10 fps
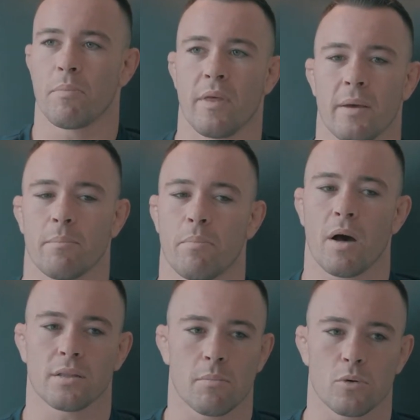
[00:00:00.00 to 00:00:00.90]
they
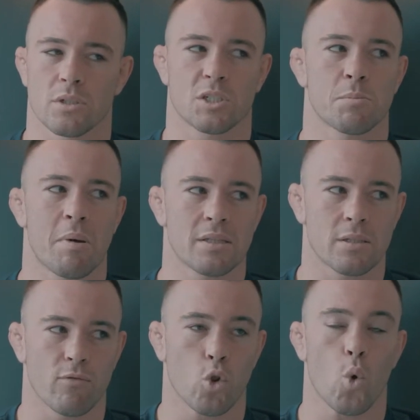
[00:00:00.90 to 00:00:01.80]
bought the most
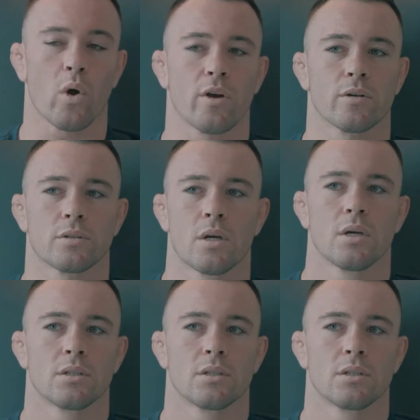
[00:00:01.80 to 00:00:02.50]
expensive lawyers